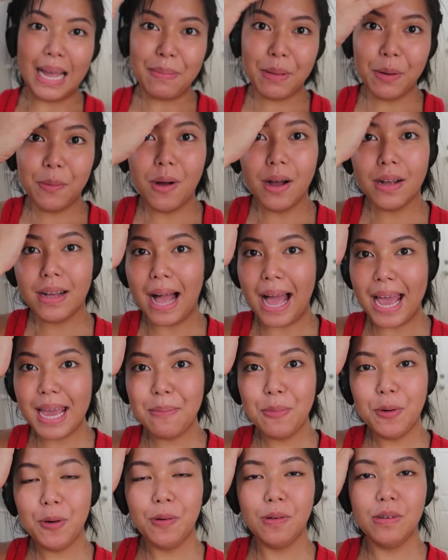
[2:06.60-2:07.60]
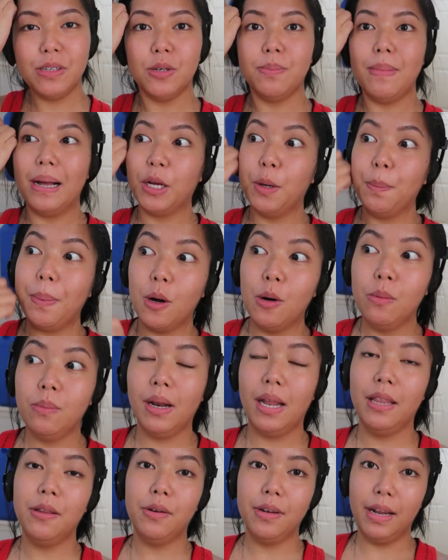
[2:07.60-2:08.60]
time to walk Kaimu. So, bago pa
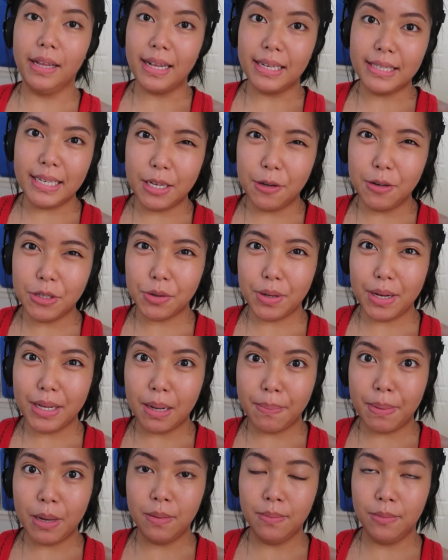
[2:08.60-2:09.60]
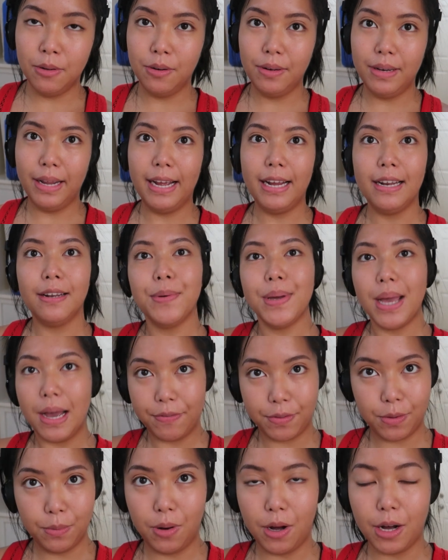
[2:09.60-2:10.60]
umulan ulit, kasi usually gabi umuulan, we
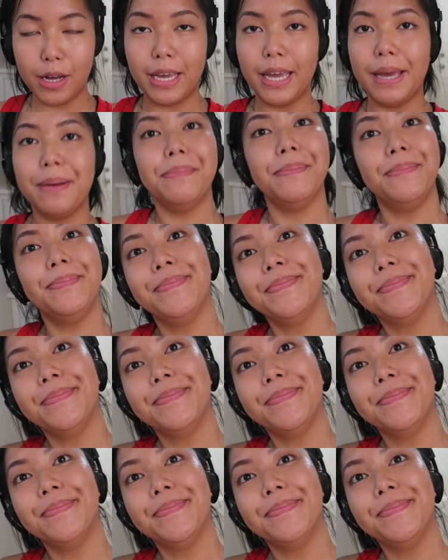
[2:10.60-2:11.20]
have to walk him.